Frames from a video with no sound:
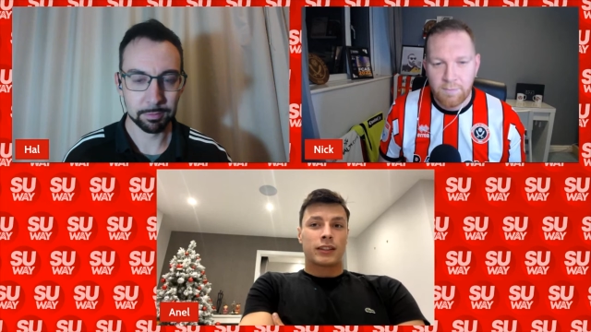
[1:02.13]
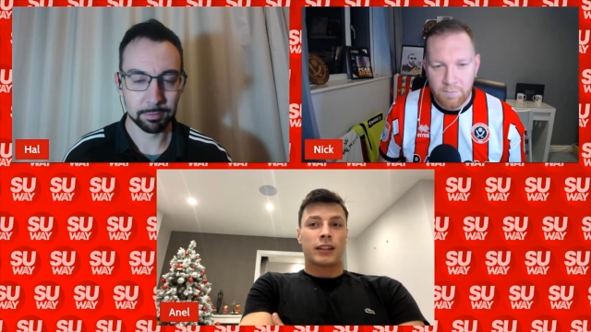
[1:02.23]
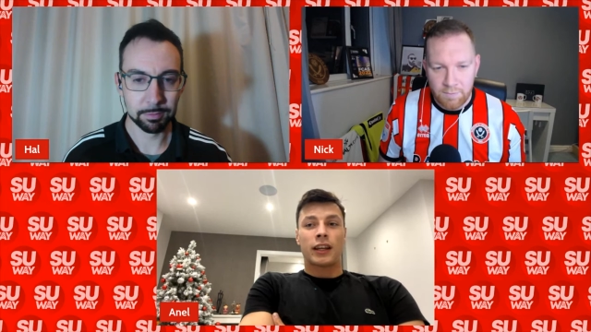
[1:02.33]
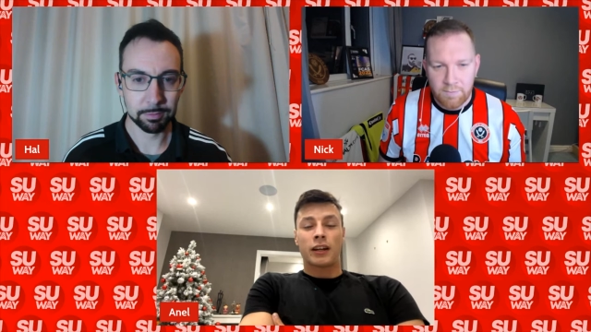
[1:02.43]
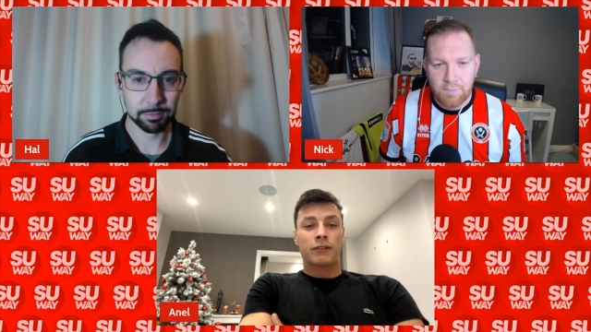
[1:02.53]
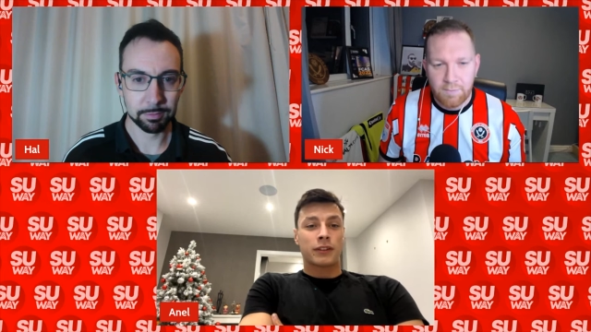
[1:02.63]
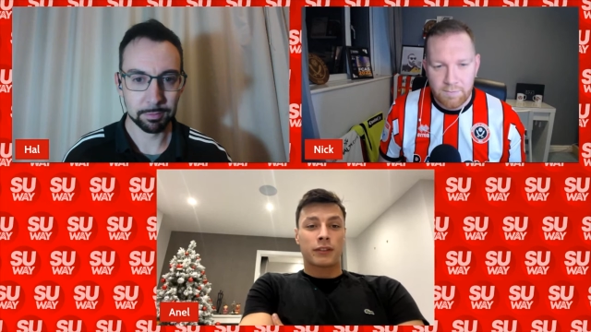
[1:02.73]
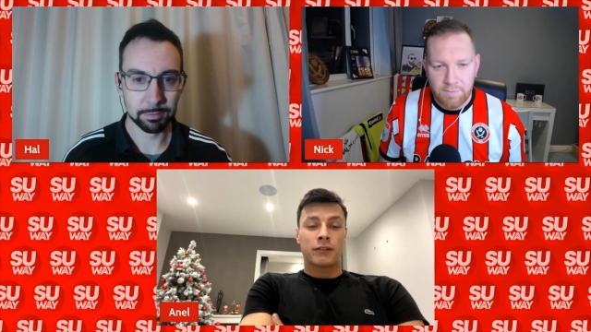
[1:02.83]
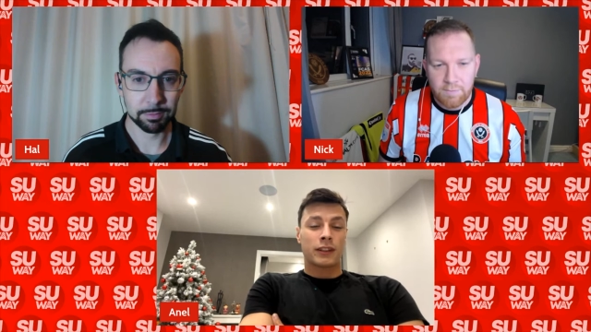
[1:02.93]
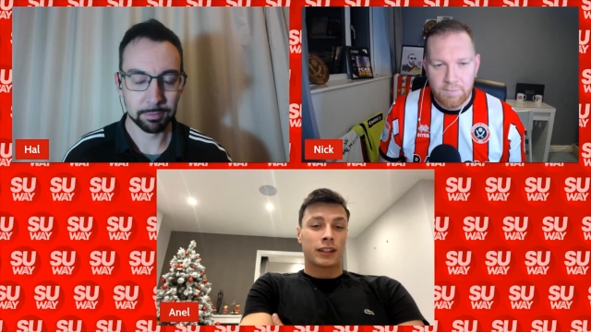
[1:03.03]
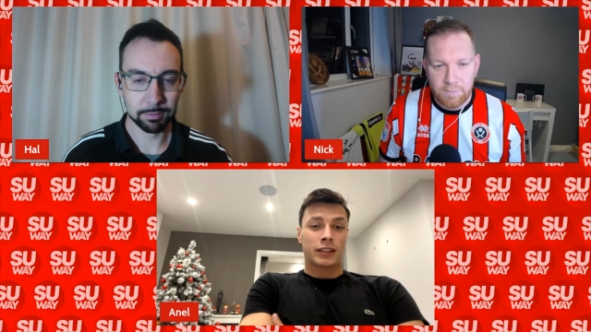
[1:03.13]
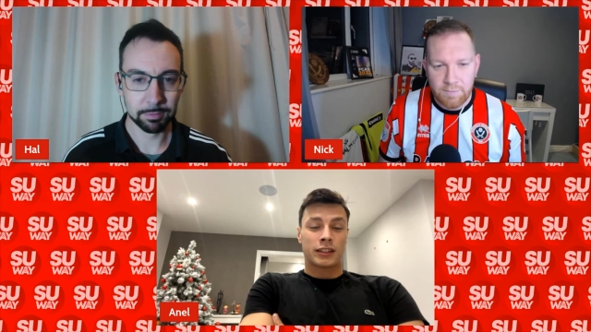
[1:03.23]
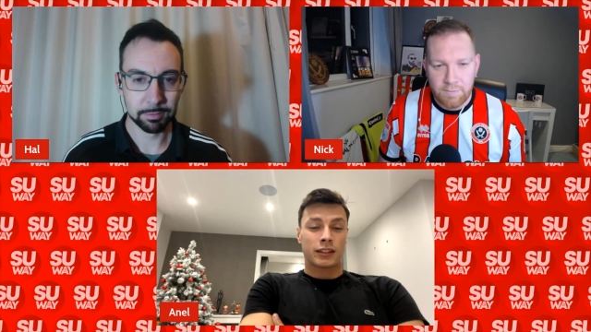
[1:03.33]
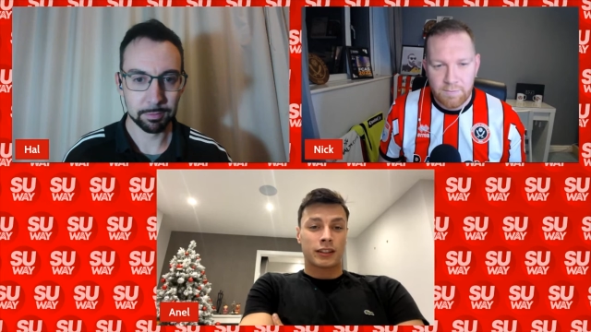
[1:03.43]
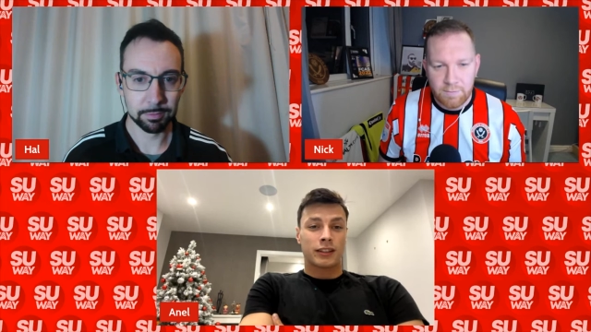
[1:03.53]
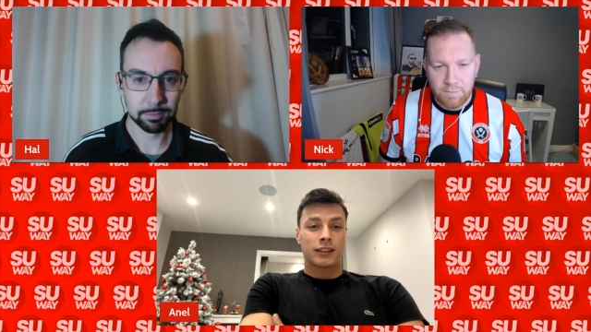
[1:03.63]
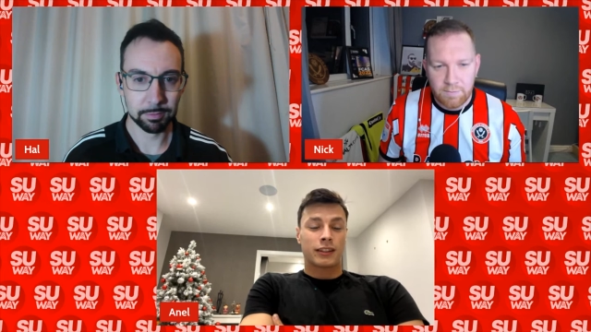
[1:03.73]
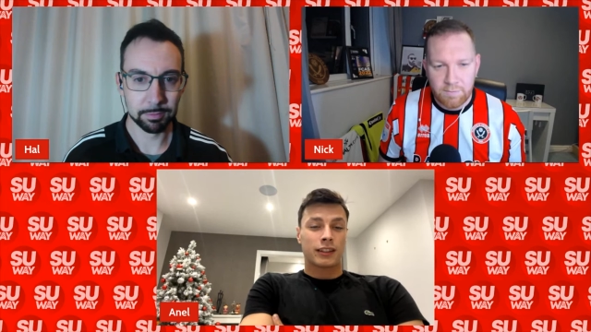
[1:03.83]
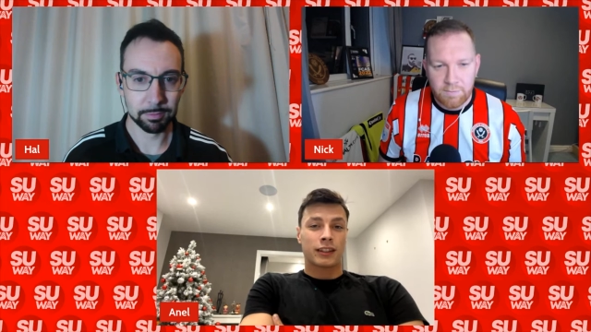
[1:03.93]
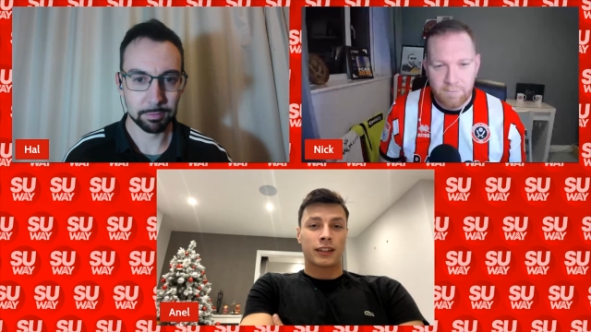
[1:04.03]
Speaker 1: Day after, I felt like
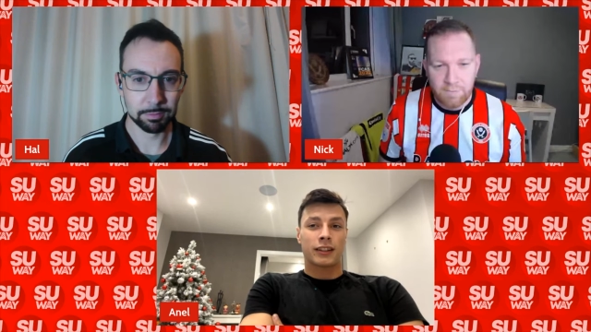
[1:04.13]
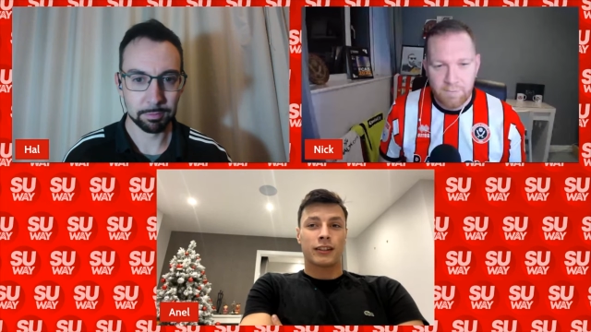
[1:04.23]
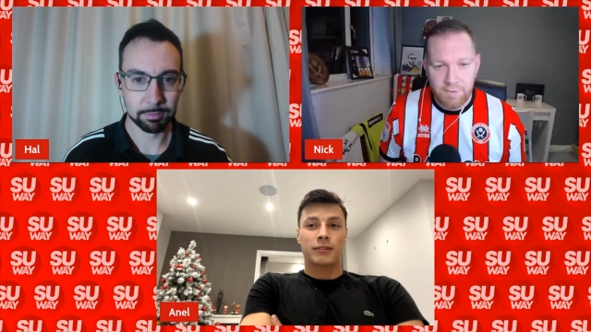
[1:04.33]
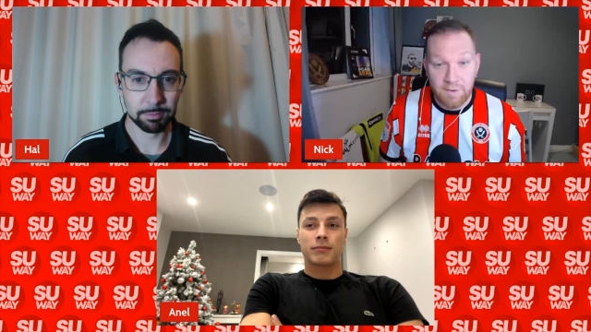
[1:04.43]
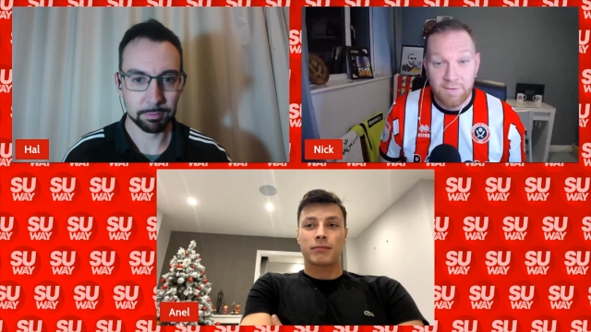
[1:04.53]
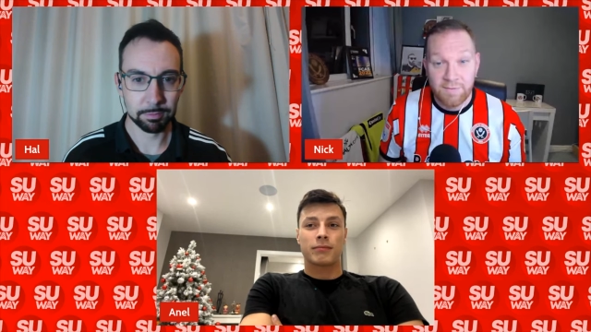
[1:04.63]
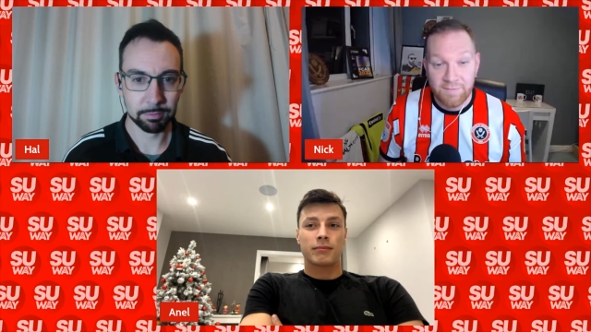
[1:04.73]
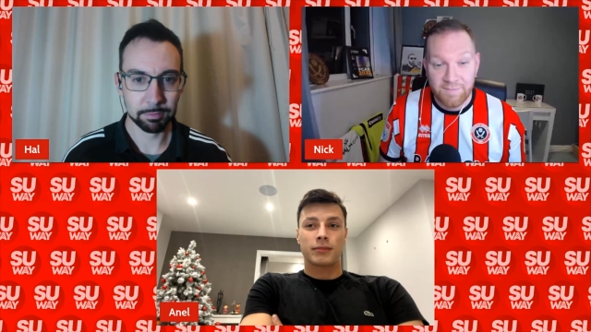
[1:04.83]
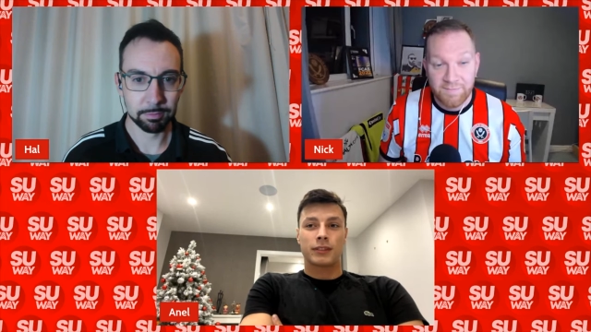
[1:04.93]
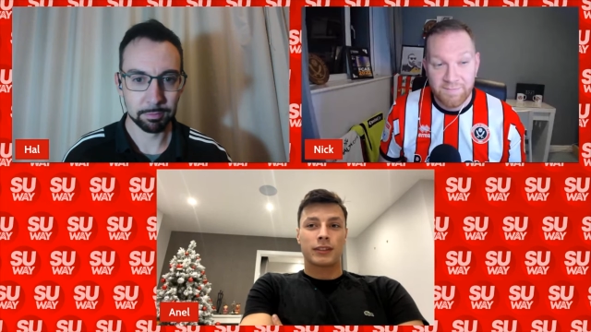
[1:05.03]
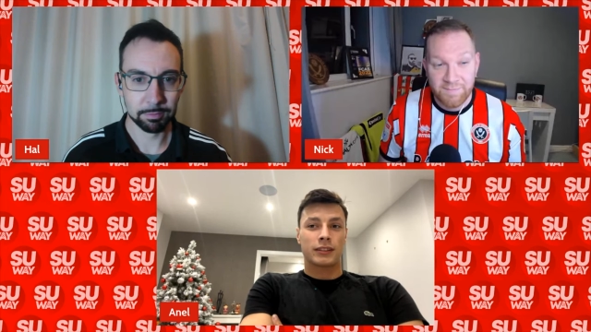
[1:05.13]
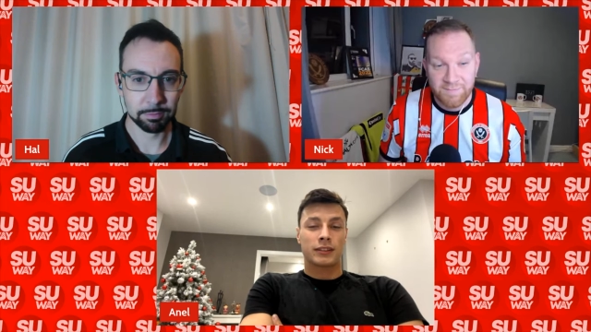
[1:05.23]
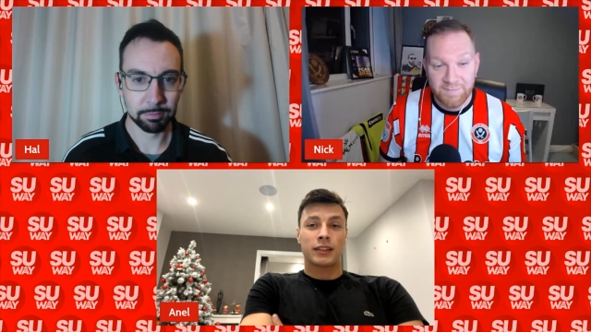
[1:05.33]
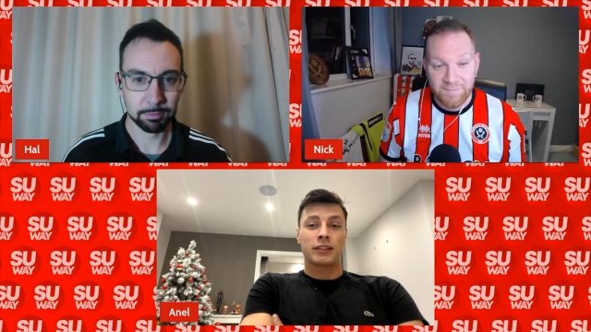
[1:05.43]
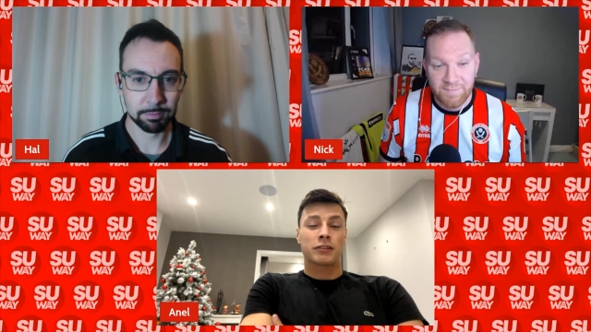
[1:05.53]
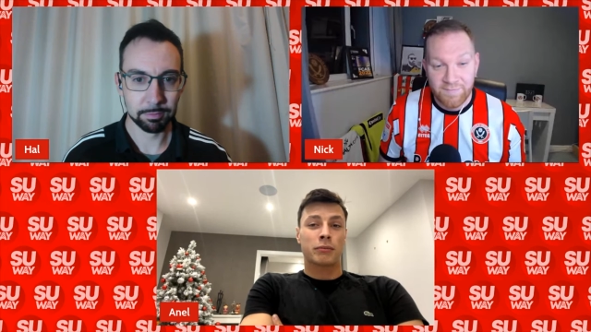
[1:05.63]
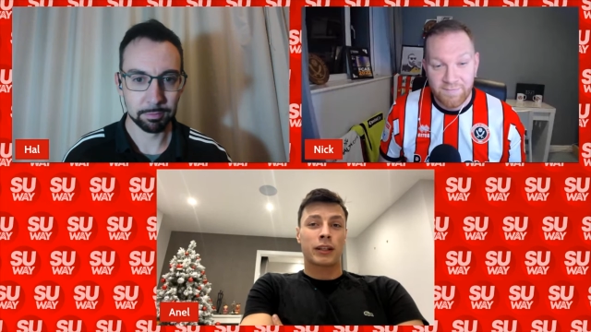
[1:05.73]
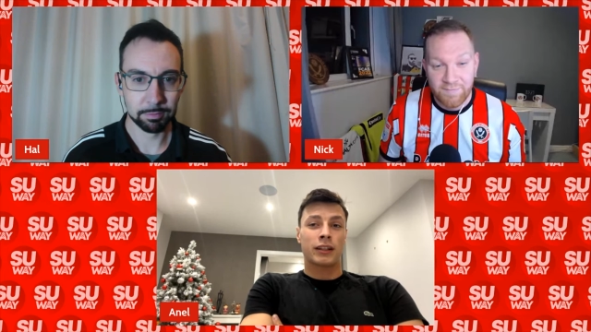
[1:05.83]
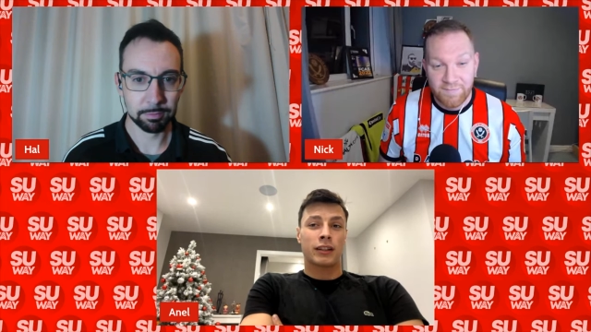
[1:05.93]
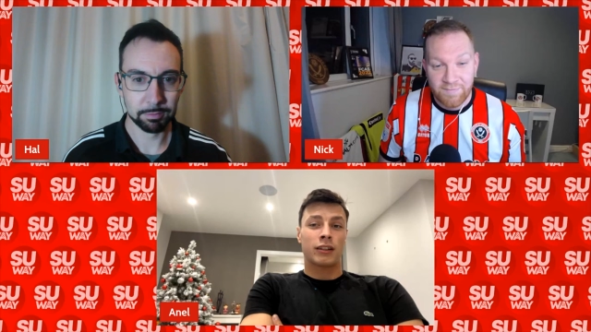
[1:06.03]
uh, still
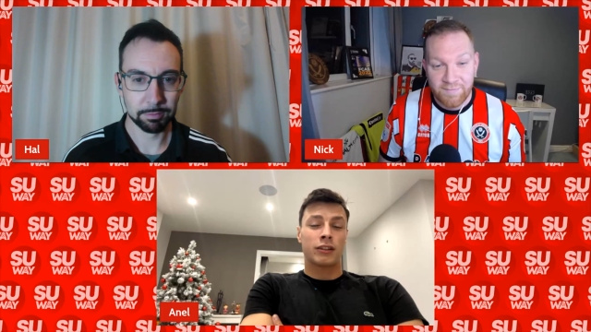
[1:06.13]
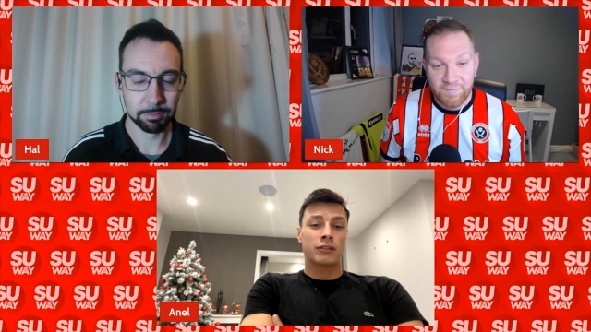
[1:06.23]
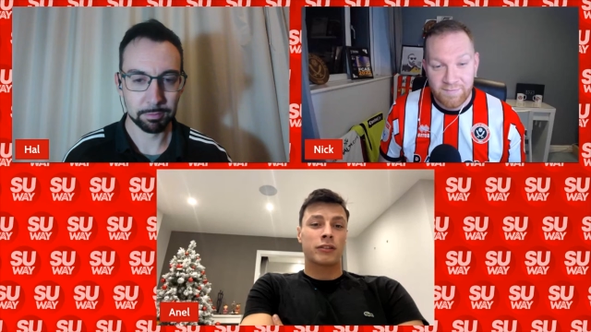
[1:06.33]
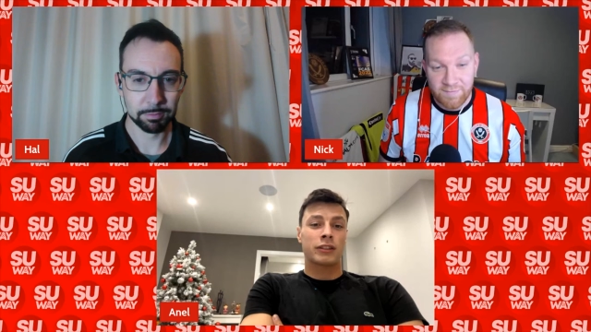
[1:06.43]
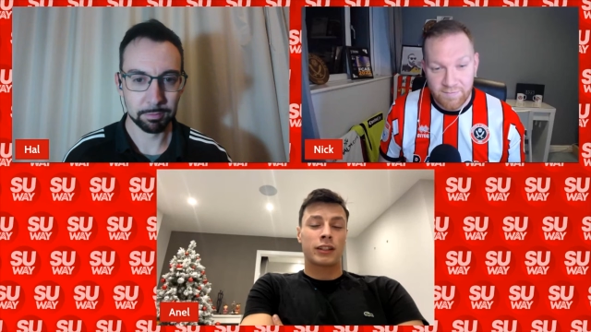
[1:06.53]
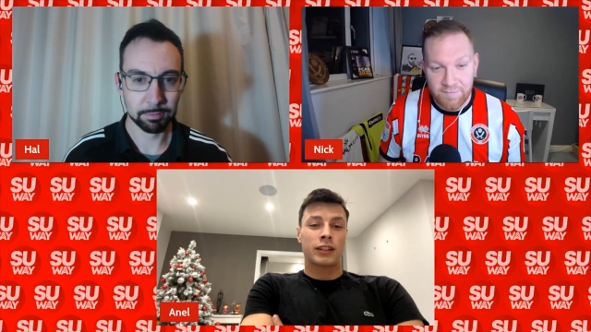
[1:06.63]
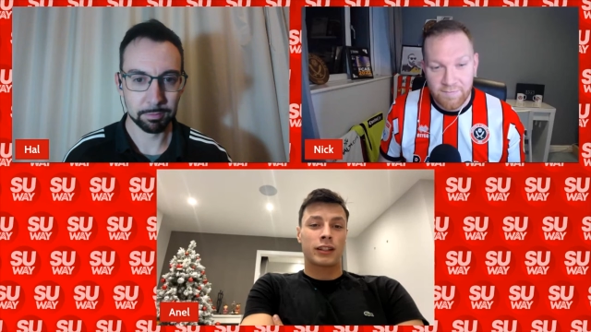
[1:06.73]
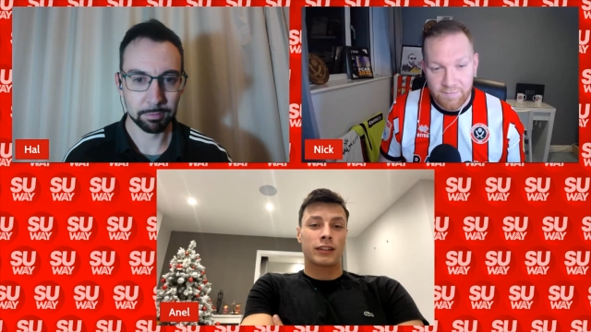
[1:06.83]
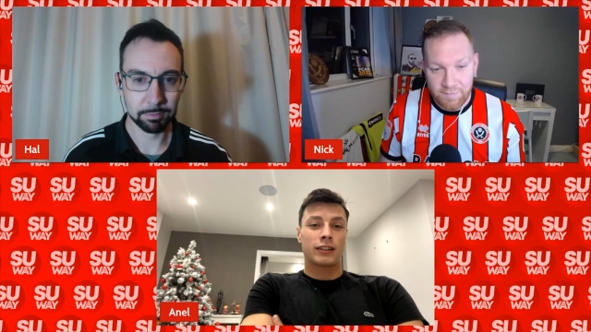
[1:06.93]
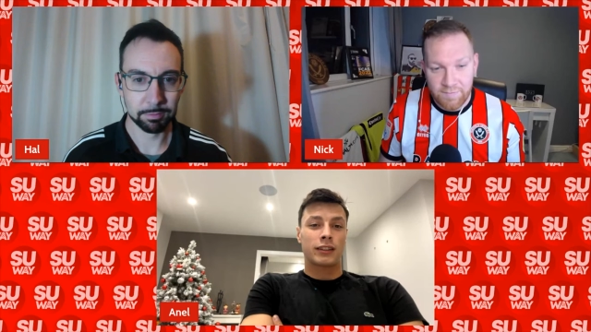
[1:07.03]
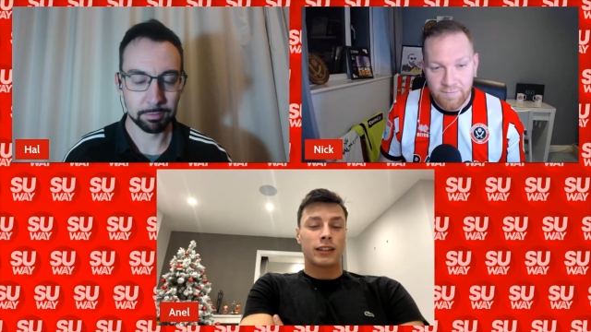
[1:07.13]
sweated a lot during the night.